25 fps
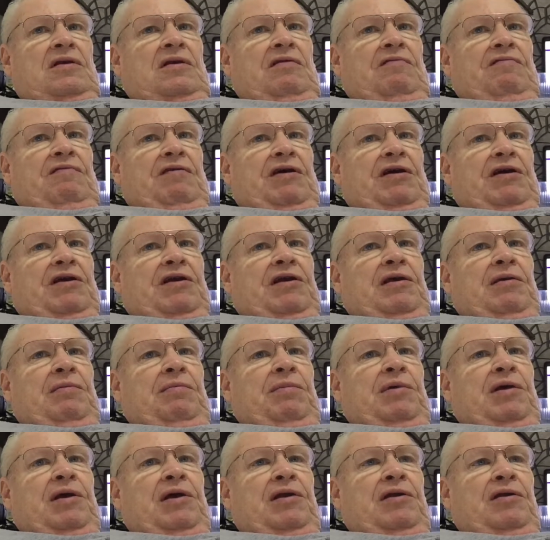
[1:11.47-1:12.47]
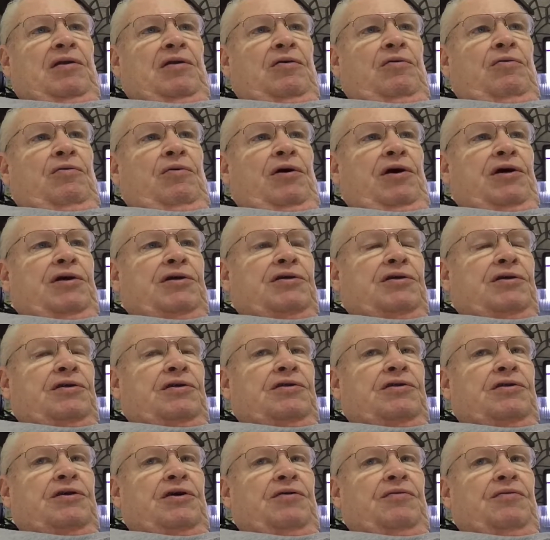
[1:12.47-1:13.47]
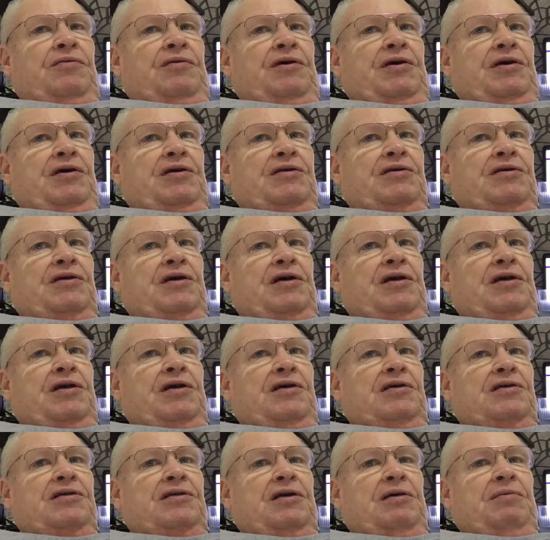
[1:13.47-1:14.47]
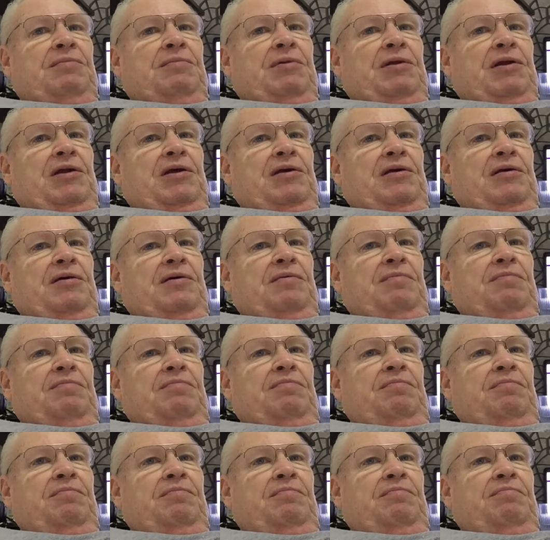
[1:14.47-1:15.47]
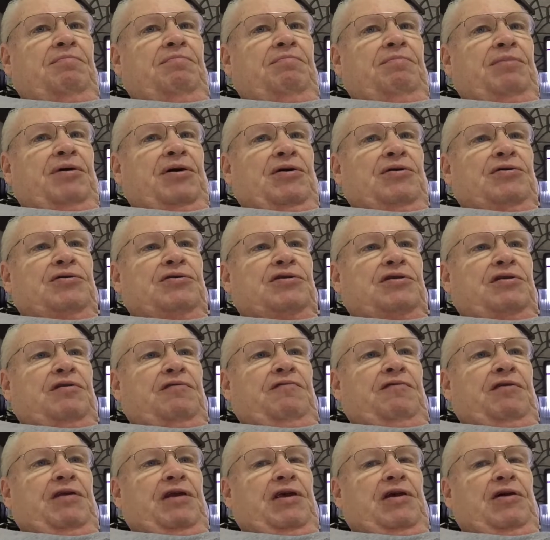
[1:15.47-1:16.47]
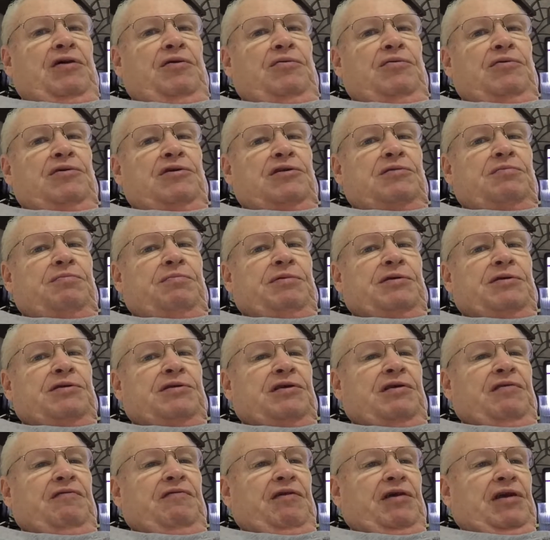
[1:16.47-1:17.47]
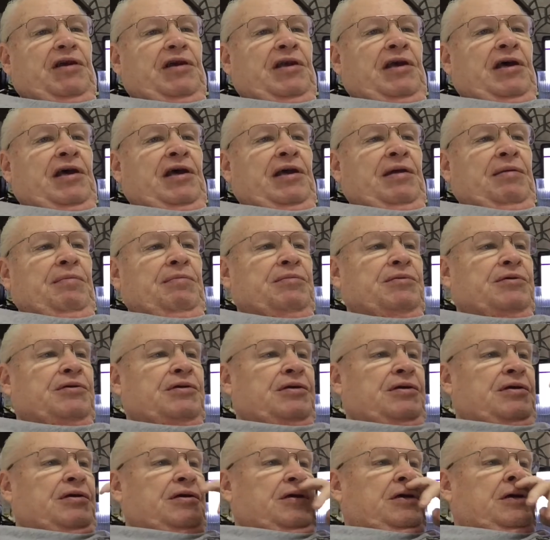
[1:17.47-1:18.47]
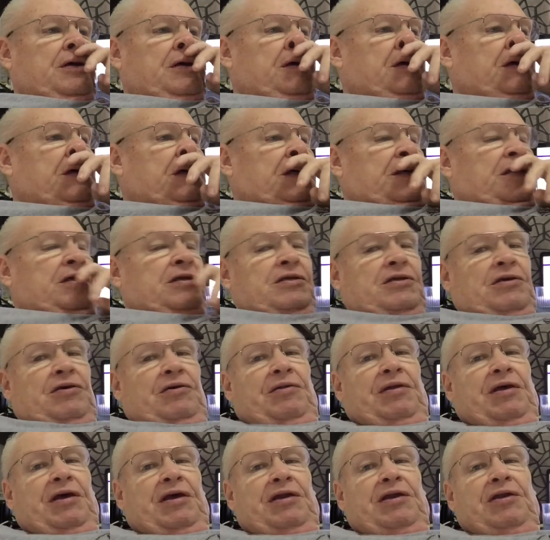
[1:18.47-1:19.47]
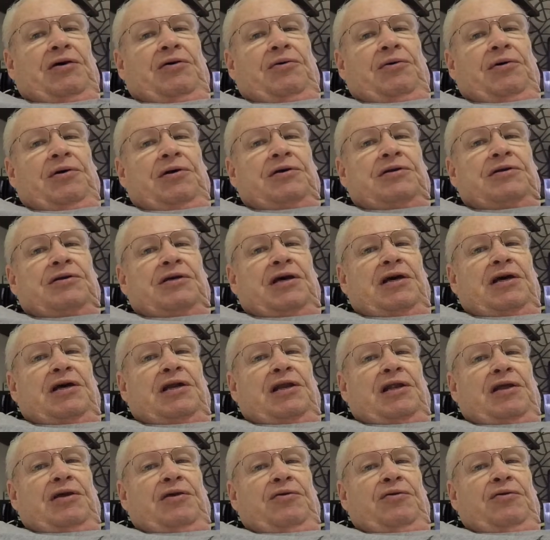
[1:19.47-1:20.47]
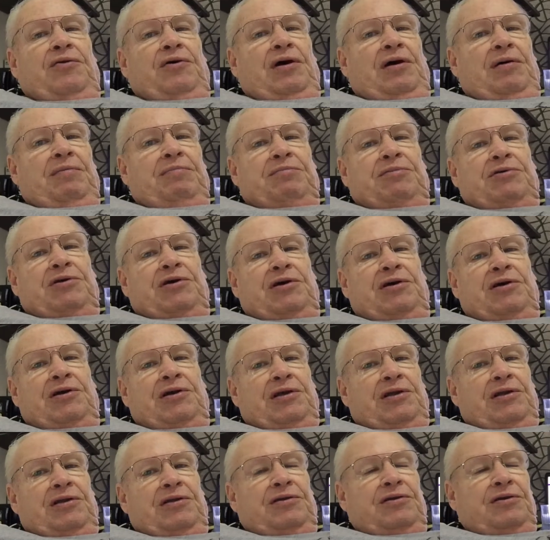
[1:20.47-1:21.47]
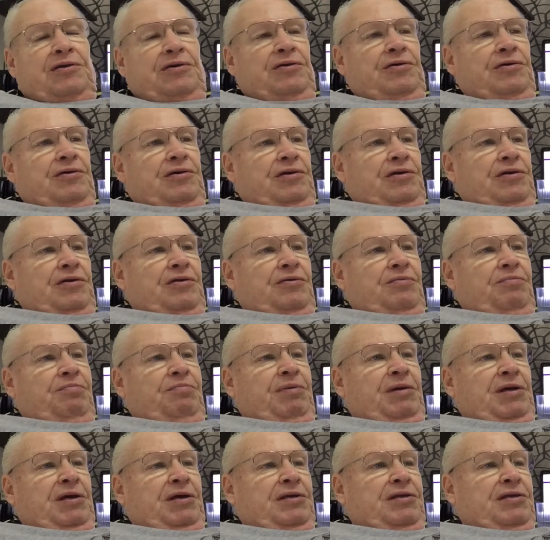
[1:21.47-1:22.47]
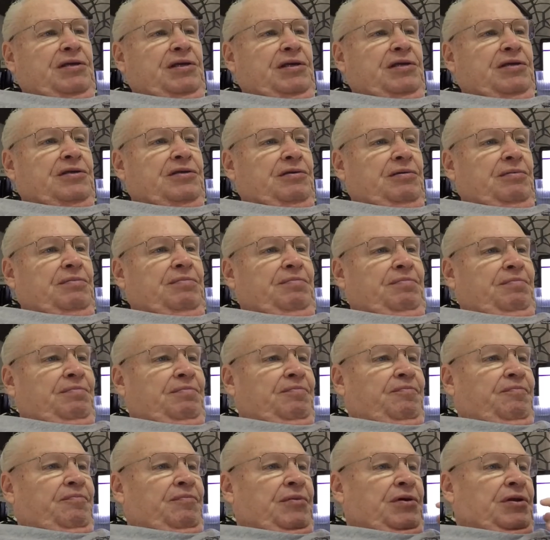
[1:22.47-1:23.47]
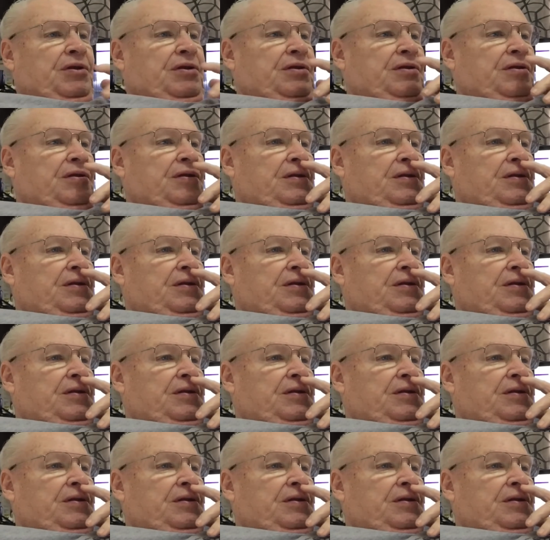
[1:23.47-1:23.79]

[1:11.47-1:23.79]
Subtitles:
if I keep getting questions on this, I guess I'm going to post a video with specific names so they know exactly who I'm talking to and you'll pay attention. But